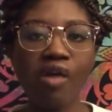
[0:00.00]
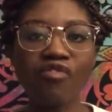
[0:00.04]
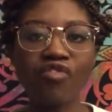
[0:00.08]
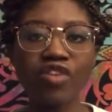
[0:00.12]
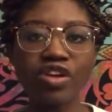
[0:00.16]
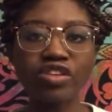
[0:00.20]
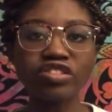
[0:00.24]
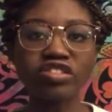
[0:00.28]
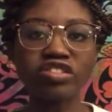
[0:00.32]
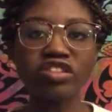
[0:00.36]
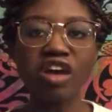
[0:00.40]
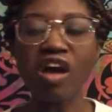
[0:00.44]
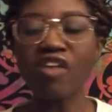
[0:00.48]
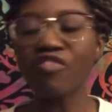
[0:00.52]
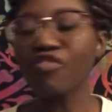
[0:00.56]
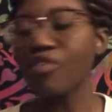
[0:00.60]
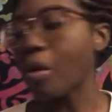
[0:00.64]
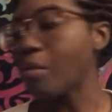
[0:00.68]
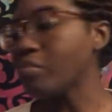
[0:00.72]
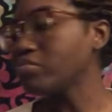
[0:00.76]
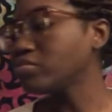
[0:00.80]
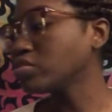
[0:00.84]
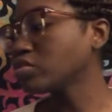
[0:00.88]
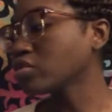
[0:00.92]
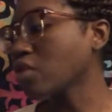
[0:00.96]
First off,
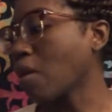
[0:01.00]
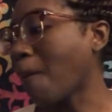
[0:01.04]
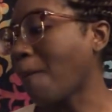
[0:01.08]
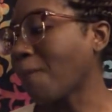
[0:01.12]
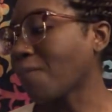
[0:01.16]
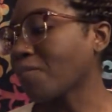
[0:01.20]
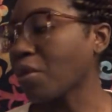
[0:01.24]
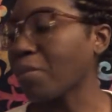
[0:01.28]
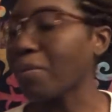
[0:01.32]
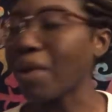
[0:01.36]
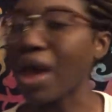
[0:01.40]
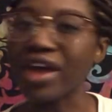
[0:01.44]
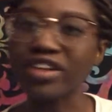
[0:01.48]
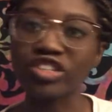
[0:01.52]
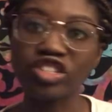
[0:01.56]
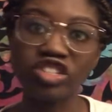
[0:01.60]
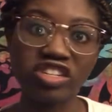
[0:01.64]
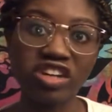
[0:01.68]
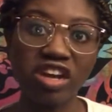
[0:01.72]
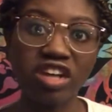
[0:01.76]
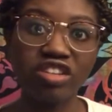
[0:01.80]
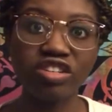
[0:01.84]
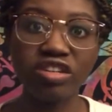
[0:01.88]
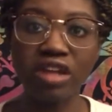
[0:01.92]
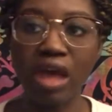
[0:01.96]
the package
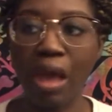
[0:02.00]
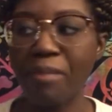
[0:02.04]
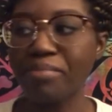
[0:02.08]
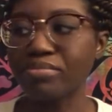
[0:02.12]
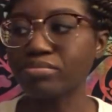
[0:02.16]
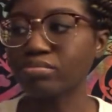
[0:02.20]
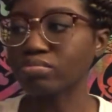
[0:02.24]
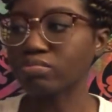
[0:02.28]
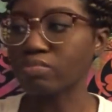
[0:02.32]
I got today.